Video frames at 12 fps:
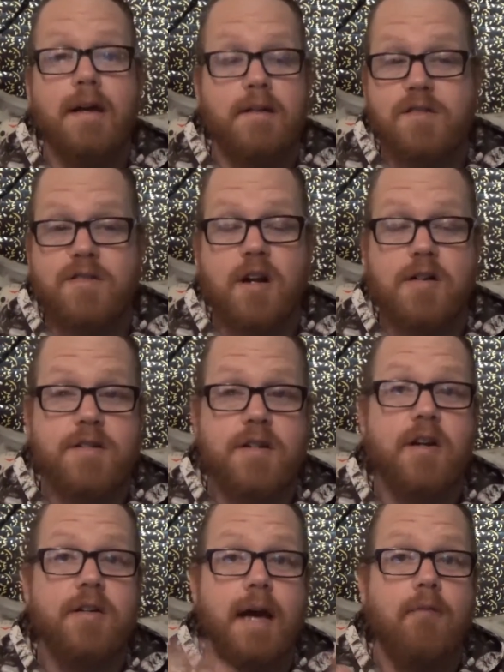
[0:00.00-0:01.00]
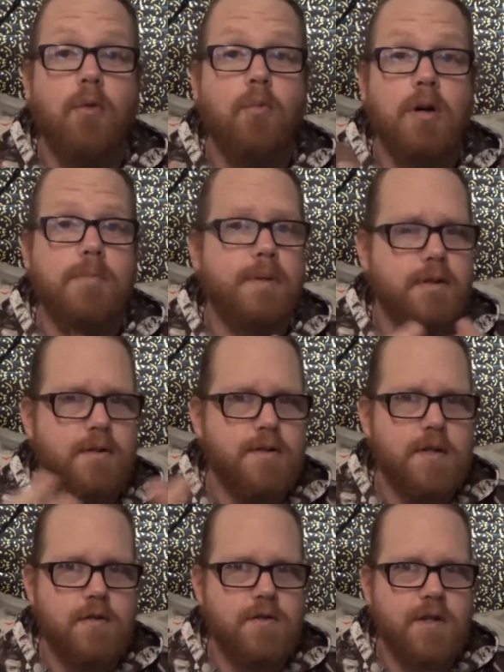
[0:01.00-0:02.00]
starts to call 911, but there
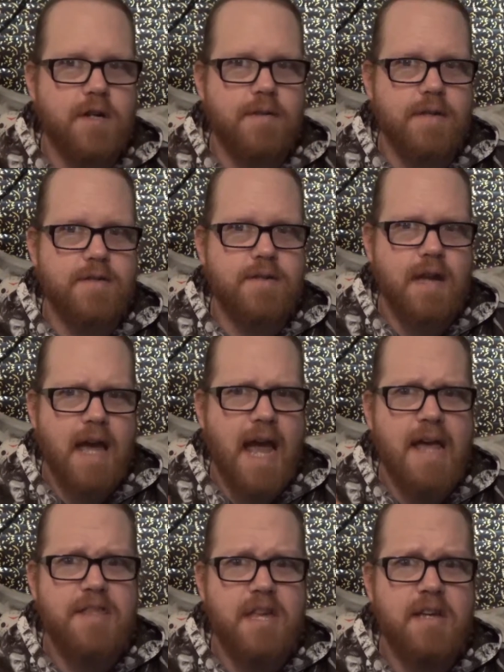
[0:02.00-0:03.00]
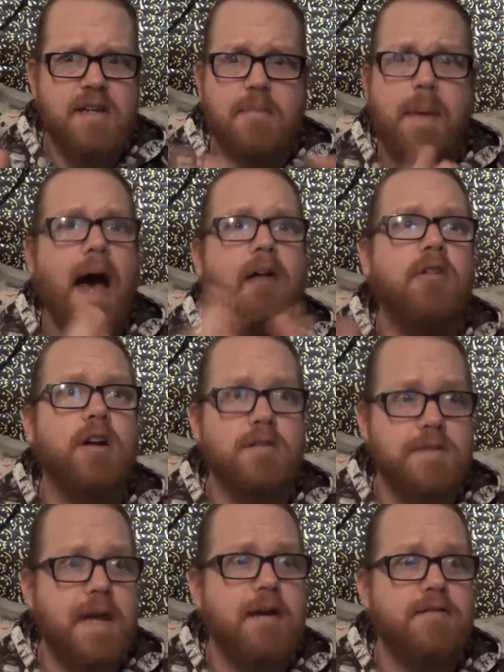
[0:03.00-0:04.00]
is no service. And then the power
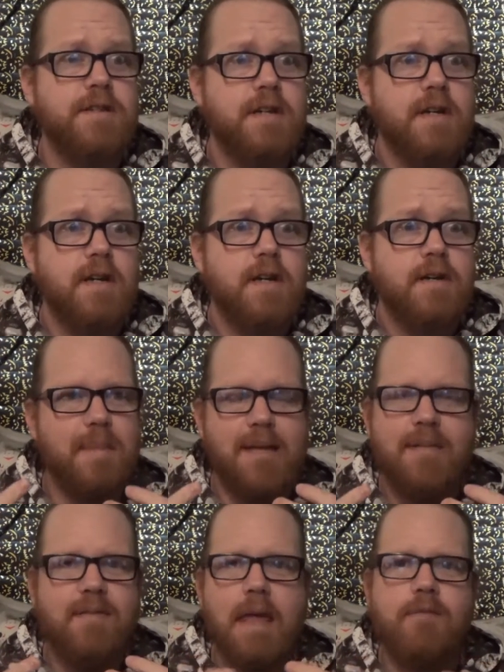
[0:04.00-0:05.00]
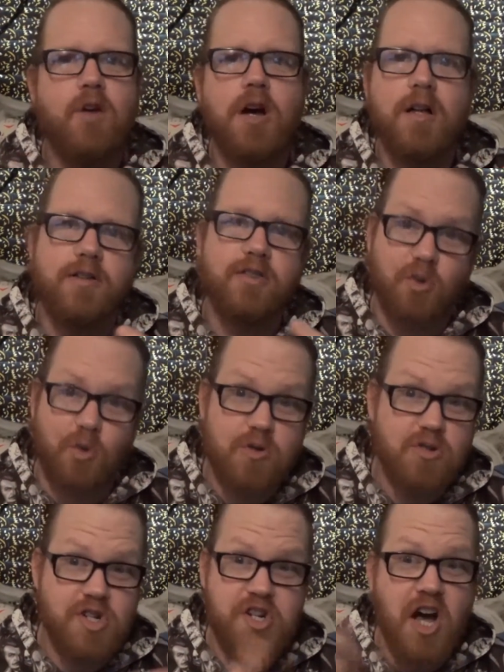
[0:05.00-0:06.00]
goes out. Maybe they've gone
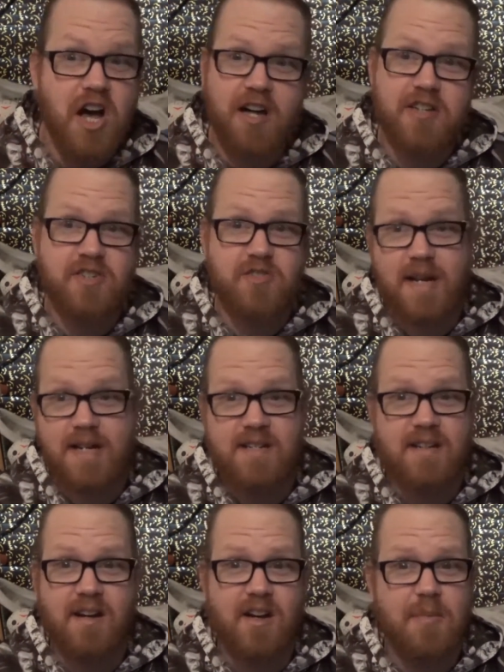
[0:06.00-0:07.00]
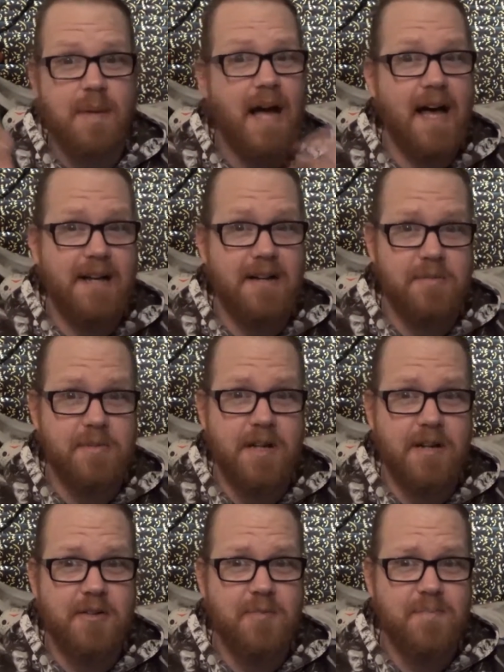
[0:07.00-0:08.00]
through shock straight to calm, I don't
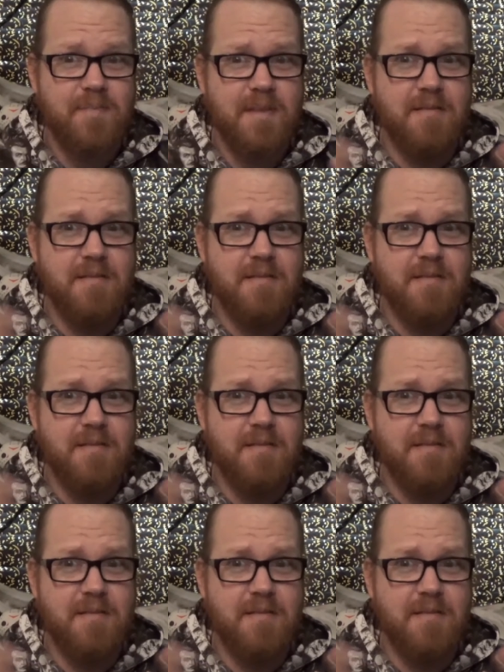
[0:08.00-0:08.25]
know.